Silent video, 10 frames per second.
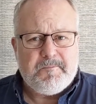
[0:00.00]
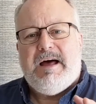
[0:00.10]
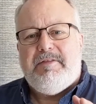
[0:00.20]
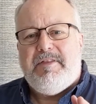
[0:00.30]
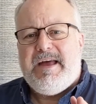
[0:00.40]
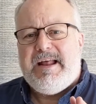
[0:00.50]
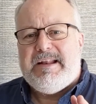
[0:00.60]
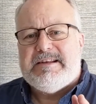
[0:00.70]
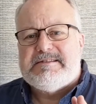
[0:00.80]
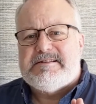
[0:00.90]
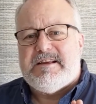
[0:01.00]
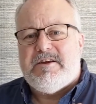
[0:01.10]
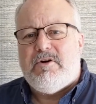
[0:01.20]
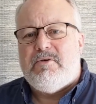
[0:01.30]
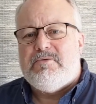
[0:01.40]
And that is the
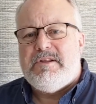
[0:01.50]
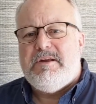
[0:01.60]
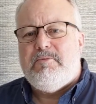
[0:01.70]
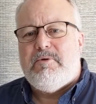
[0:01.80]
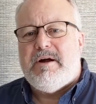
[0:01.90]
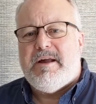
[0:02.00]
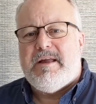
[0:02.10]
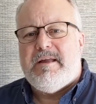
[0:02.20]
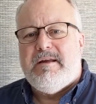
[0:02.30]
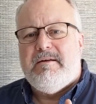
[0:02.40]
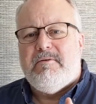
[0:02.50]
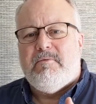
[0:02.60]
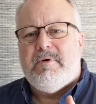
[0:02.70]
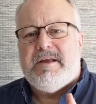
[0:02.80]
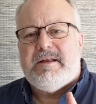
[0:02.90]
only way
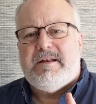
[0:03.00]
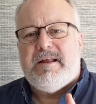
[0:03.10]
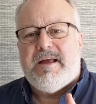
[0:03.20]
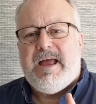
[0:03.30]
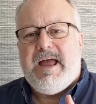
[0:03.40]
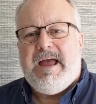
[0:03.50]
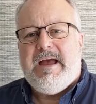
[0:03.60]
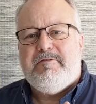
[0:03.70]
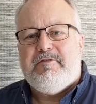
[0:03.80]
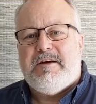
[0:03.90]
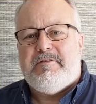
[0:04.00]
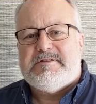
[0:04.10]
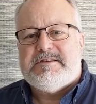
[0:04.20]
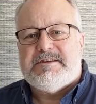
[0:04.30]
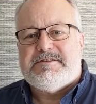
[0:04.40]
we can have
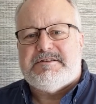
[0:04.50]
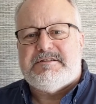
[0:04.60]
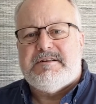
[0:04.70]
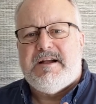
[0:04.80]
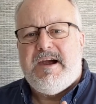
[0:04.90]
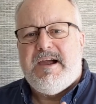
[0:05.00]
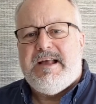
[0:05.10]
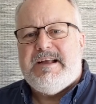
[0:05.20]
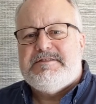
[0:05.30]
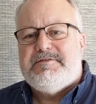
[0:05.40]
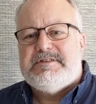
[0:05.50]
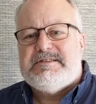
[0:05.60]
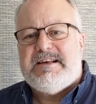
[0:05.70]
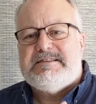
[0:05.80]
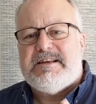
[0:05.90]
conversation. Each of us
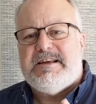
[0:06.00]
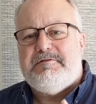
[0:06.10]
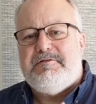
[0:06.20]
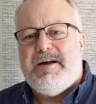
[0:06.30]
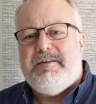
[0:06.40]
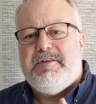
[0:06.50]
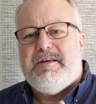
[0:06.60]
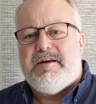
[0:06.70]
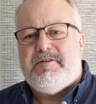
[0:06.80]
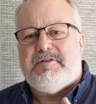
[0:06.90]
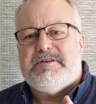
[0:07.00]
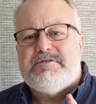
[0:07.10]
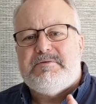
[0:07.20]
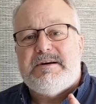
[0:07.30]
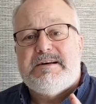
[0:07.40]
has to invite the other
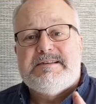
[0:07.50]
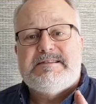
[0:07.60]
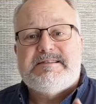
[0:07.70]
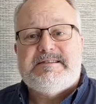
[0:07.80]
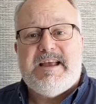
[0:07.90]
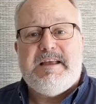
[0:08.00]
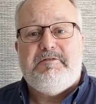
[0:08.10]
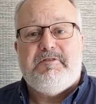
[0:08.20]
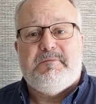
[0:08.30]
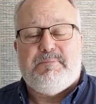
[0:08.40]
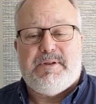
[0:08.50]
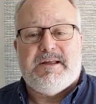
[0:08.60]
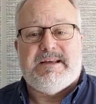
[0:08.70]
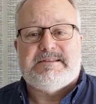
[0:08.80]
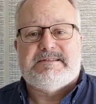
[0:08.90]
into a safe
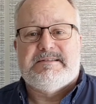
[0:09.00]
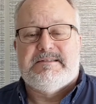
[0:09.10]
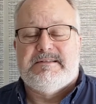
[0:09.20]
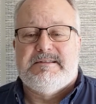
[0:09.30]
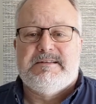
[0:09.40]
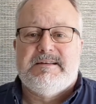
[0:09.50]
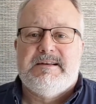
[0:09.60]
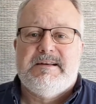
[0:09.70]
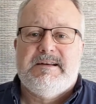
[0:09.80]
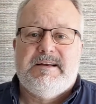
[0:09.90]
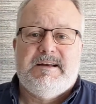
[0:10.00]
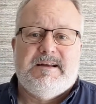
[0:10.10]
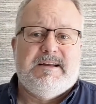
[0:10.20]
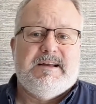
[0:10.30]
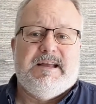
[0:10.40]
place.
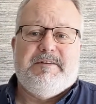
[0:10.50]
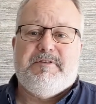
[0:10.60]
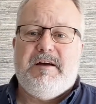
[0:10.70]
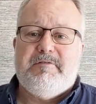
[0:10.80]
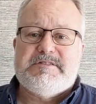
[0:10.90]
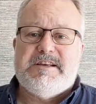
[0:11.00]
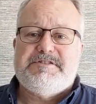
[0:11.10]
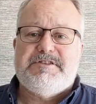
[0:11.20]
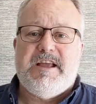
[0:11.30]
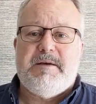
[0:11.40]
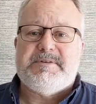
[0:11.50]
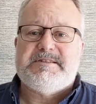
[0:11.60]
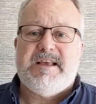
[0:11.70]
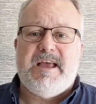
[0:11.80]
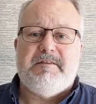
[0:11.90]
If conversation can't be
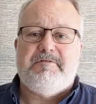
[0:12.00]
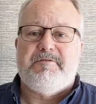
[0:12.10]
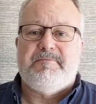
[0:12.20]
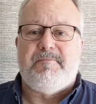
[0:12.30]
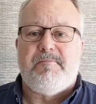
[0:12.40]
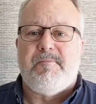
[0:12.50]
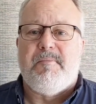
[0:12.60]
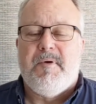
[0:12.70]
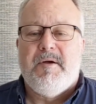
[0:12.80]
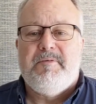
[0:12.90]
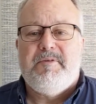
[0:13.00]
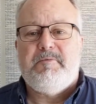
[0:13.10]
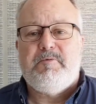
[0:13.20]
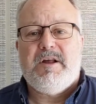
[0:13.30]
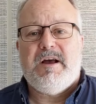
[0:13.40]
safe,
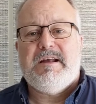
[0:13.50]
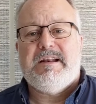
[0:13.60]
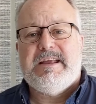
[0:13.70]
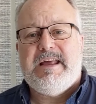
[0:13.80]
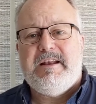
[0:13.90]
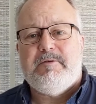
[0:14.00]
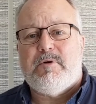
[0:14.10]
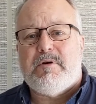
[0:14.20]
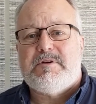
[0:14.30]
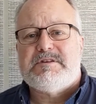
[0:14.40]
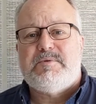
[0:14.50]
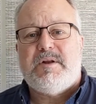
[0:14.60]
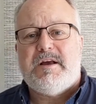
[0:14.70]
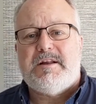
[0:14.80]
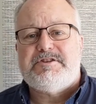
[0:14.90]
then we're not going to get anywhere because we're
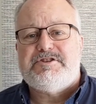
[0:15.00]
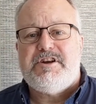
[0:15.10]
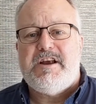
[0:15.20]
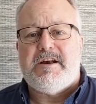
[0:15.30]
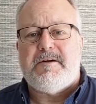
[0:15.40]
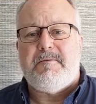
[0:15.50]
not going to share.